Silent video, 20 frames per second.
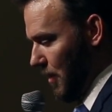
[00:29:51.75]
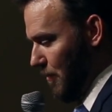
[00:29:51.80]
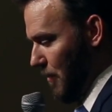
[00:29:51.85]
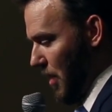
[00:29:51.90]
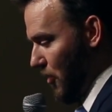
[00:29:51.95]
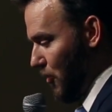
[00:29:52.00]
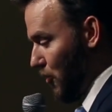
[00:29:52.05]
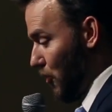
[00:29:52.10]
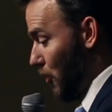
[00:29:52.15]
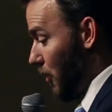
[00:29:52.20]
A
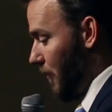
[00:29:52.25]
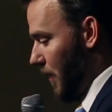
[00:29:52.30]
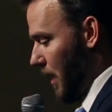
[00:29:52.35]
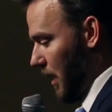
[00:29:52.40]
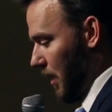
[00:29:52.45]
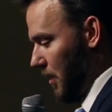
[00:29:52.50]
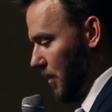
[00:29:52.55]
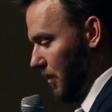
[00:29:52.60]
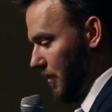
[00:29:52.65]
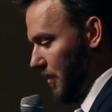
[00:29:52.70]
measure of
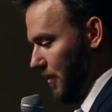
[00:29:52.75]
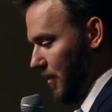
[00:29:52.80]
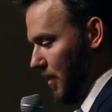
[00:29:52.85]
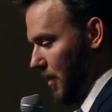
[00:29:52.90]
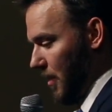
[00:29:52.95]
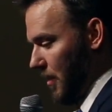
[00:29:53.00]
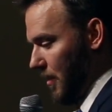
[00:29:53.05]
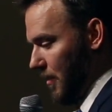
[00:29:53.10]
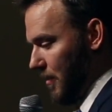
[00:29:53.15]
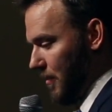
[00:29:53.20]
that guilt is
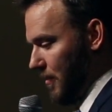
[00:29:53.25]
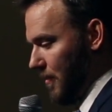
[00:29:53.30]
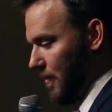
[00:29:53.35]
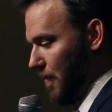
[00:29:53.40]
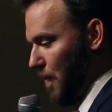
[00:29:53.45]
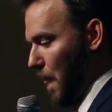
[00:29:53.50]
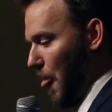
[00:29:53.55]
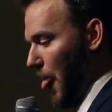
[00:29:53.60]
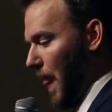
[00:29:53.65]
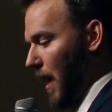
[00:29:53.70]
on us.
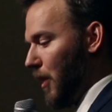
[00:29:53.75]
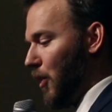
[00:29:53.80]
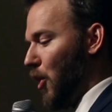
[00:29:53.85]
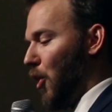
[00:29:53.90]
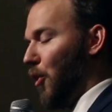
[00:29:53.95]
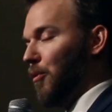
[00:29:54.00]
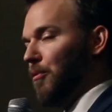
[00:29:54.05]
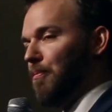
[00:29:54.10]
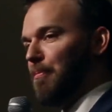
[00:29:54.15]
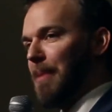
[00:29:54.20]
You
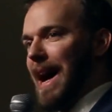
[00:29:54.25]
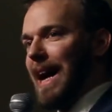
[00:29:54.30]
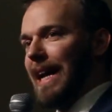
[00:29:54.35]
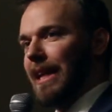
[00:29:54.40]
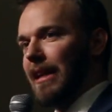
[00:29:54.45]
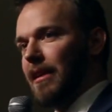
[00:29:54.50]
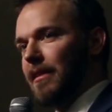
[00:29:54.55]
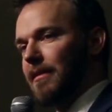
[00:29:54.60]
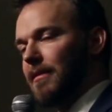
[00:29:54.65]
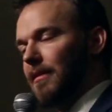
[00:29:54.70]
know,
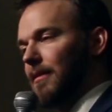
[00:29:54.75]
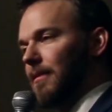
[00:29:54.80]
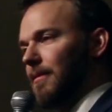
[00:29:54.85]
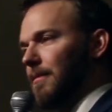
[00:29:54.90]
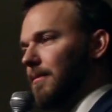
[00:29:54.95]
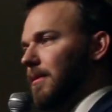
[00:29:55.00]
Pilate,